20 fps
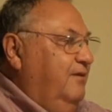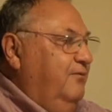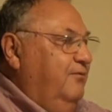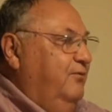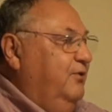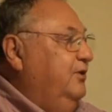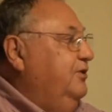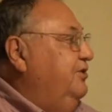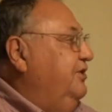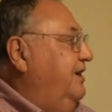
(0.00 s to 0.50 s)

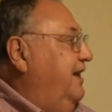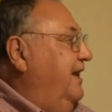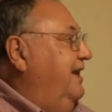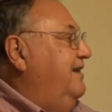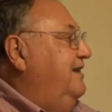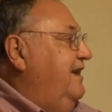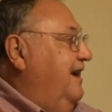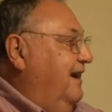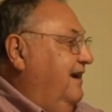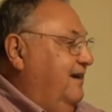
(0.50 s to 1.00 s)
for
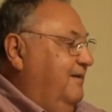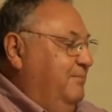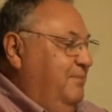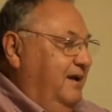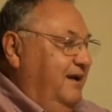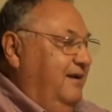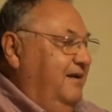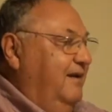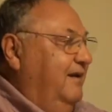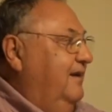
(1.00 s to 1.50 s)
Genentech, a
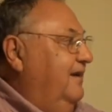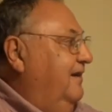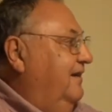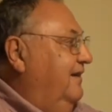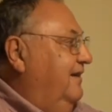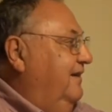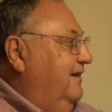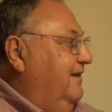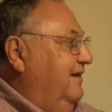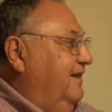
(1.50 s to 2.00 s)
big
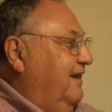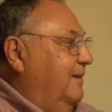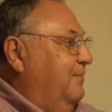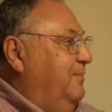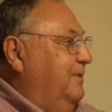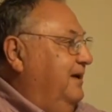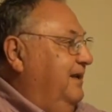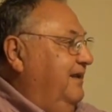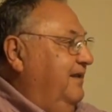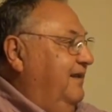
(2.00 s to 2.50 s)

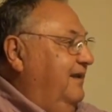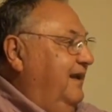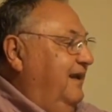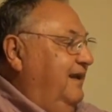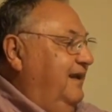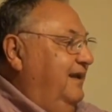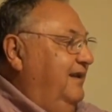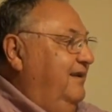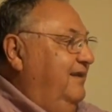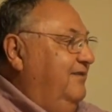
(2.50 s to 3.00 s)
company,
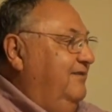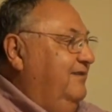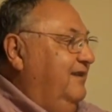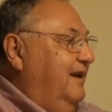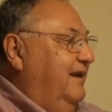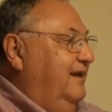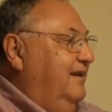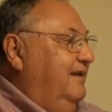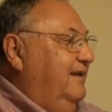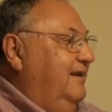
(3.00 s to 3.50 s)
and he
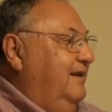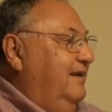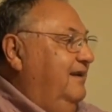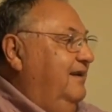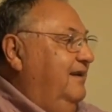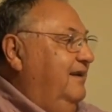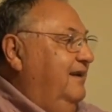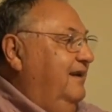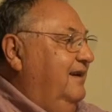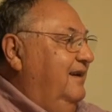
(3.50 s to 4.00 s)
decided
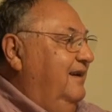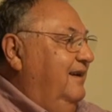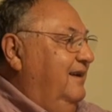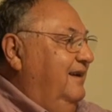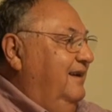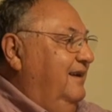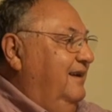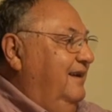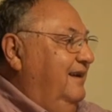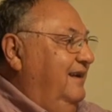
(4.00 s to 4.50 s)
that
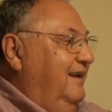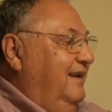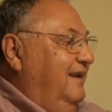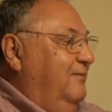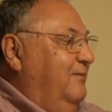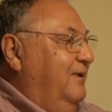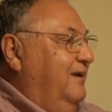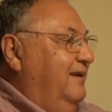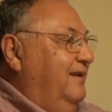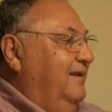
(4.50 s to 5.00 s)
he
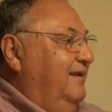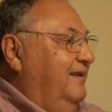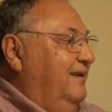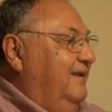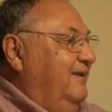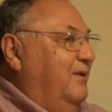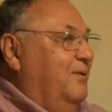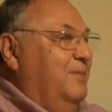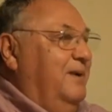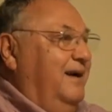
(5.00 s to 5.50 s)
wanted to
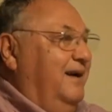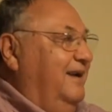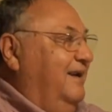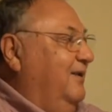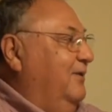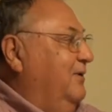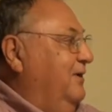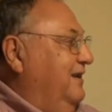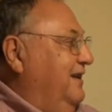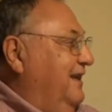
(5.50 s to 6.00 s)
go back and
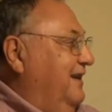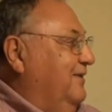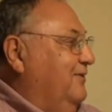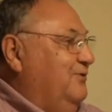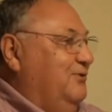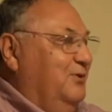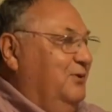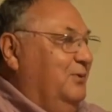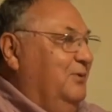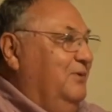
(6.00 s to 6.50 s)
go to dental
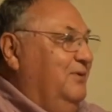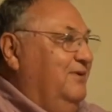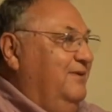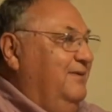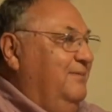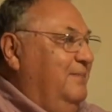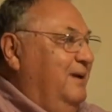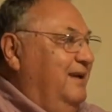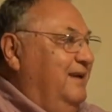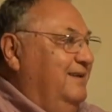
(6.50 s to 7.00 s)
school
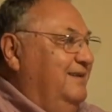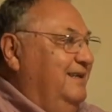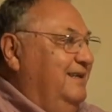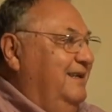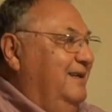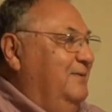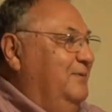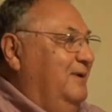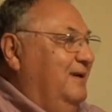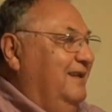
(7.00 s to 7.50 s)
because he
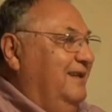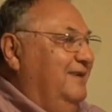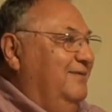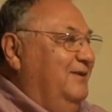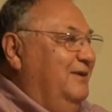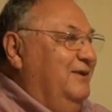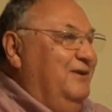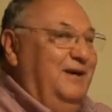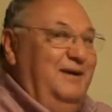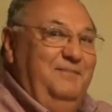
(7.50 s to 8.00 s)
didn't want to live
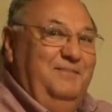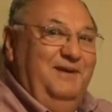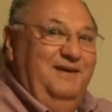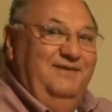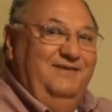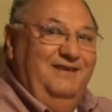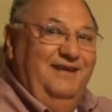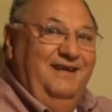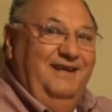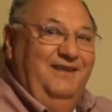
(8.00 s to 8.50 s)
in a great big
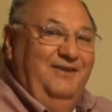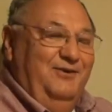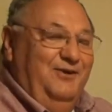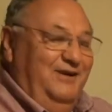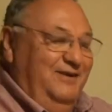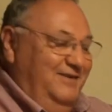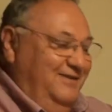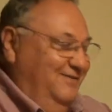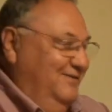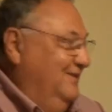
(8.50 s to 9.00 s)
city the
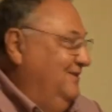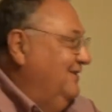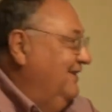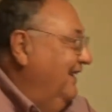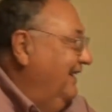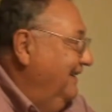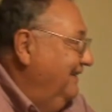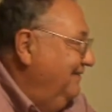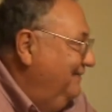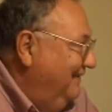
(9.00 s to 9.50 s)
rest of his
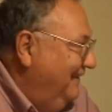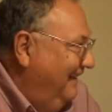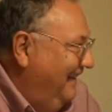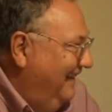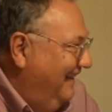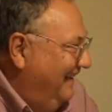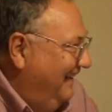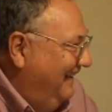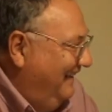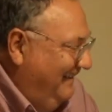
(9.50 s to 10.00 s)

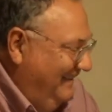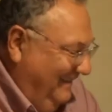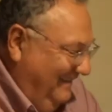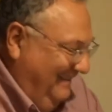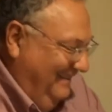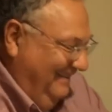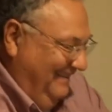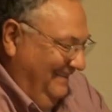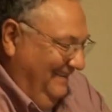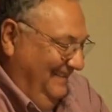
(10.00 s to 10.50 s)

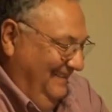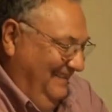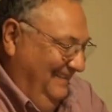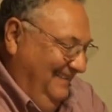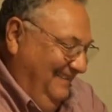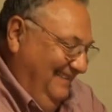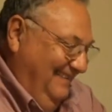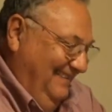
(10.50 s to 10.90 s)
life.